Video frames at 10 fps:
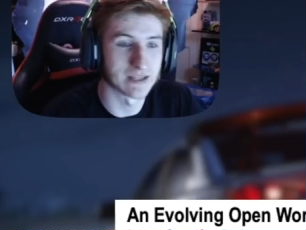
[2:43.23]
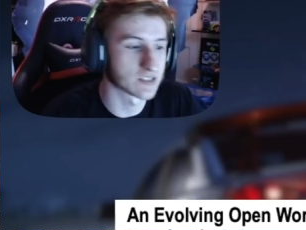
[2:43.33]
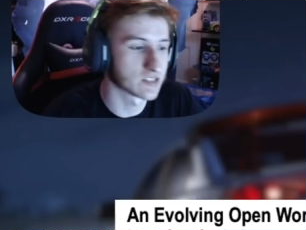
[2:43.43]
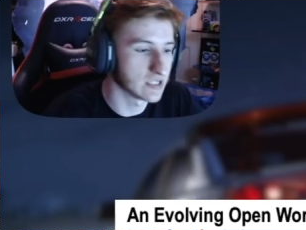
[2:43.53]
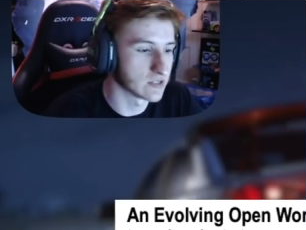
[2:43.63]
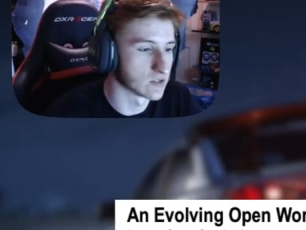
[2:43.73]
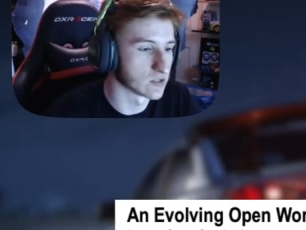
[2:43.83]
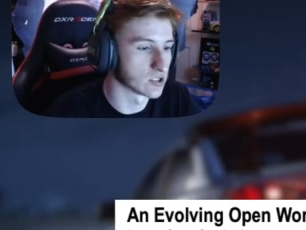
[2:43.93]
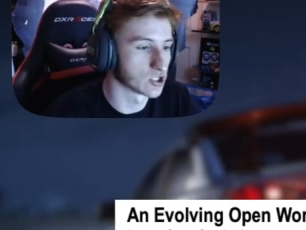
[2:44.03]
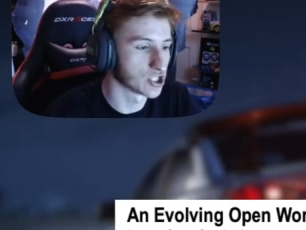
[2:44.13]

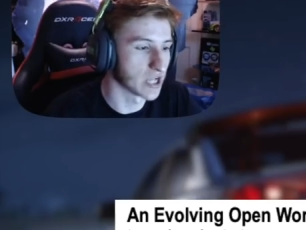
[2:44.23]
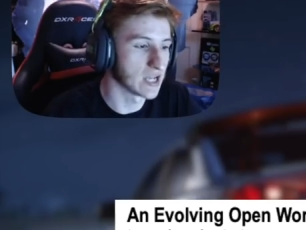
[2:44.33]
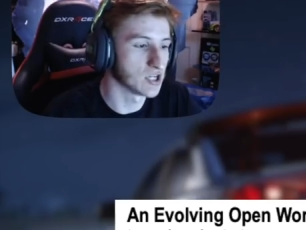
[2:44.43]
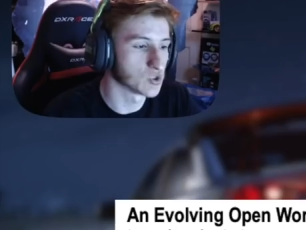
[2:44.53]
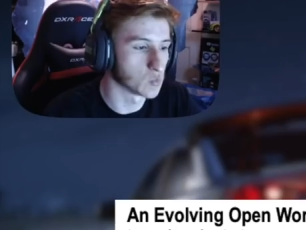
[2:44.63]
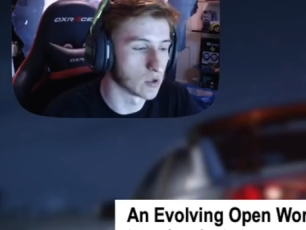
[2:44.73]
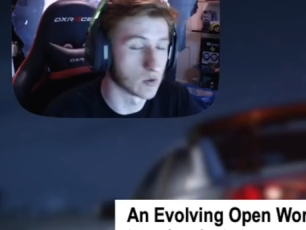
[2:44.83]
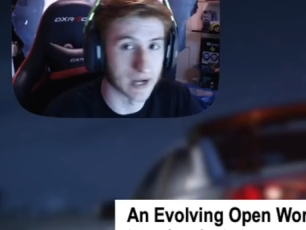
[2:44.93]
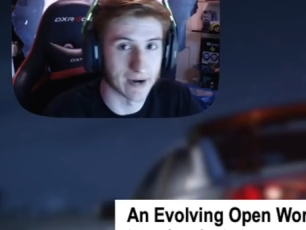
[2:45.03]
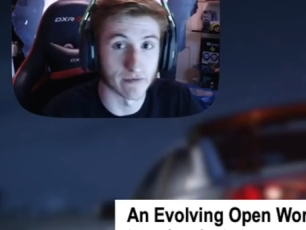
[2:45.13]
seasons change the
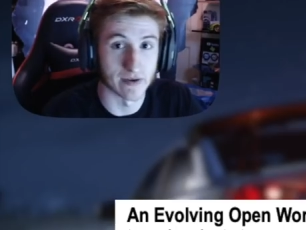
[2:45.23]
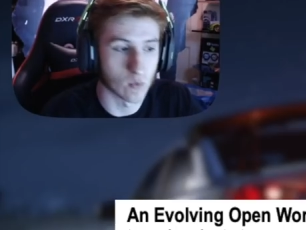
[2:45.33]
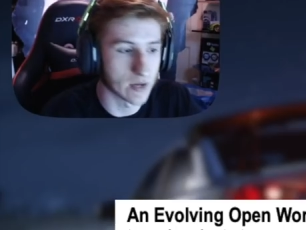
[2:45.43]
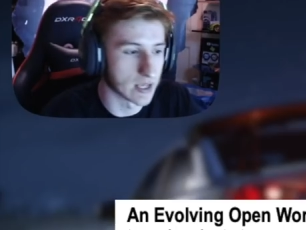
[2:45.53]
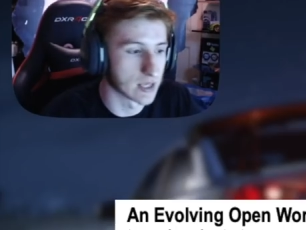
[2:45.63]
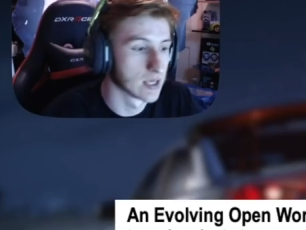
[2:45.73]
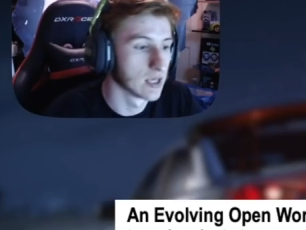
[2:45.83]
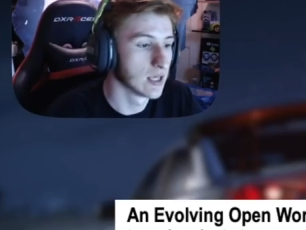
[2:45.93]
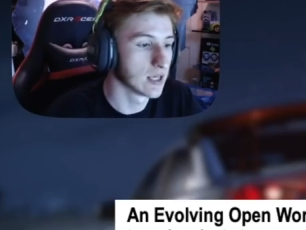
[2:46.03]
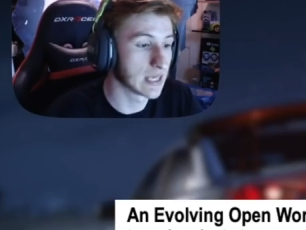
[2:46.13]
world every week.
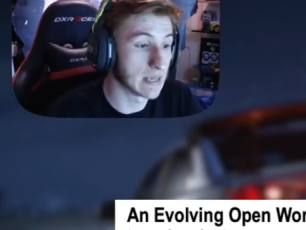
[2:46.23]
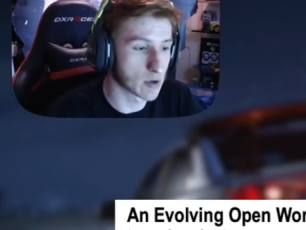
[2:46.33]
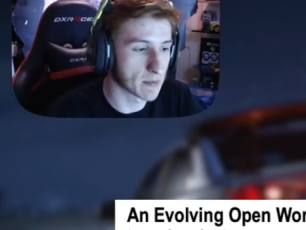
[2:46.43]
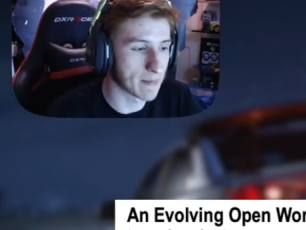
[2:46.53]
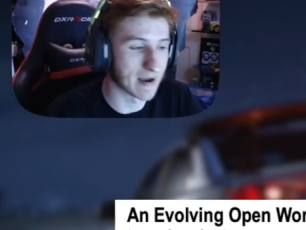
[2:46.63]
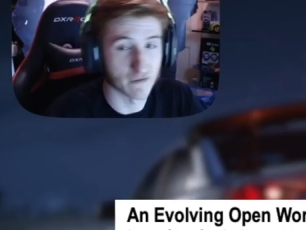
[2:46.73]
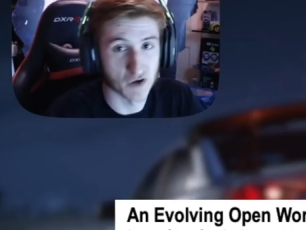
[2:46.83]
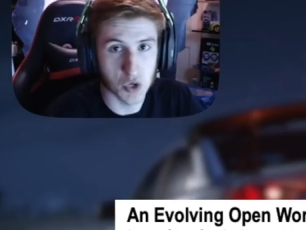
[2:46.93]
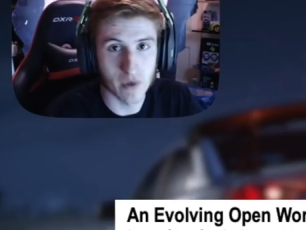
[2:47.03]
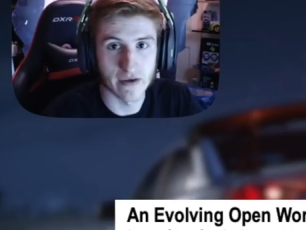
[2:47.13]
Keep coming back for
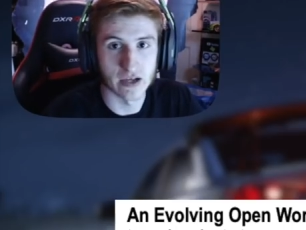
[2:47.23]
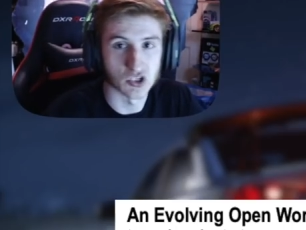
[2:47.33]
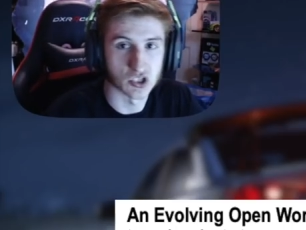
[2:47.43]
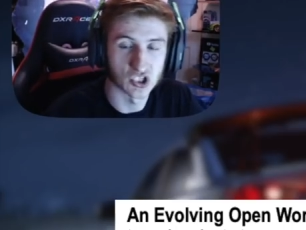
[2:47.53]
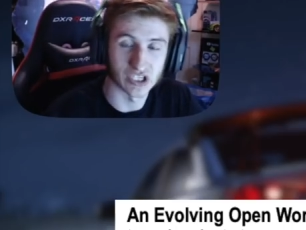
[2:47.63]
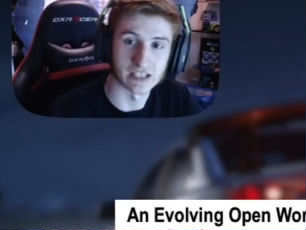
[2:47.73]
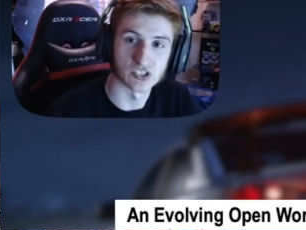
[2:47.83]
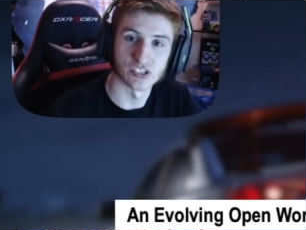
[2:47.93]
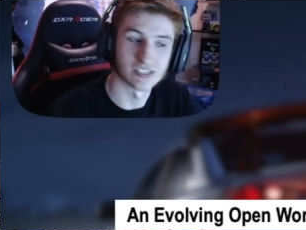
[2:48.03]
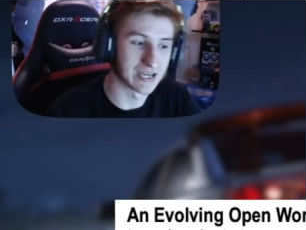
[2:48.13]
new events,
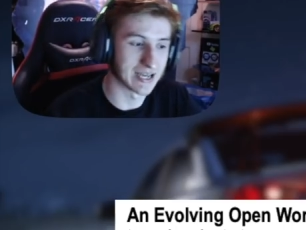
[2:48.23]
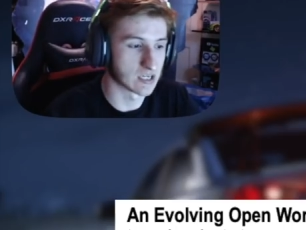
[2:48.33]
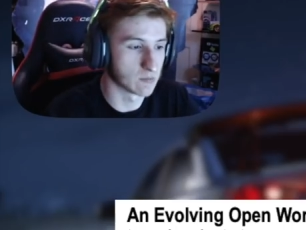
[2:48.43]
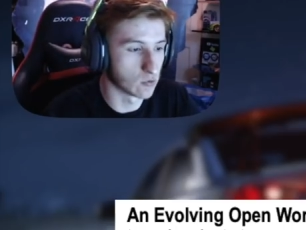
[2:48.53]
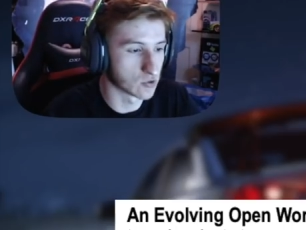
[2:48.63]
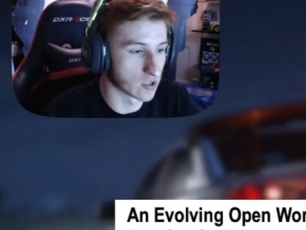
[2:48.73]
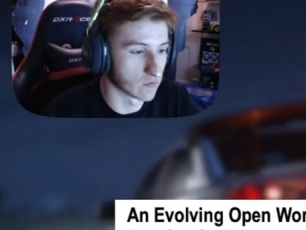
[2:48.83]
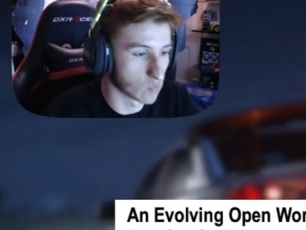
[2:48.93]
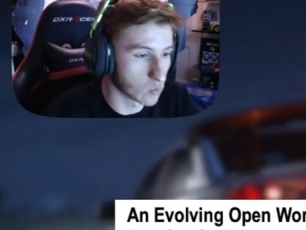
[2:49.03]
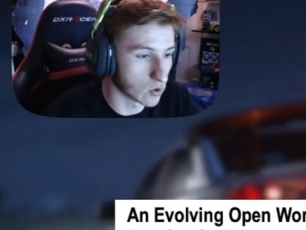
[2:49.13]
challenges, collectibles
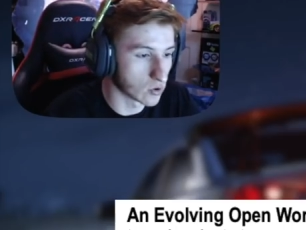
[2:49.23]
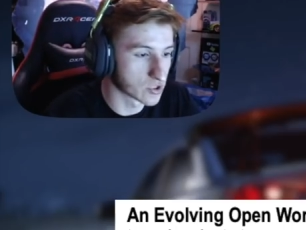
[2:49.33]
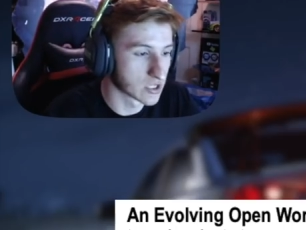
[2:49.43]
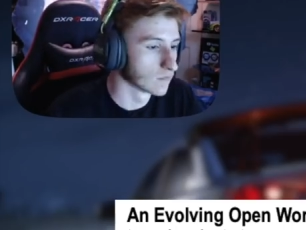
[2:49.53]
and rewards,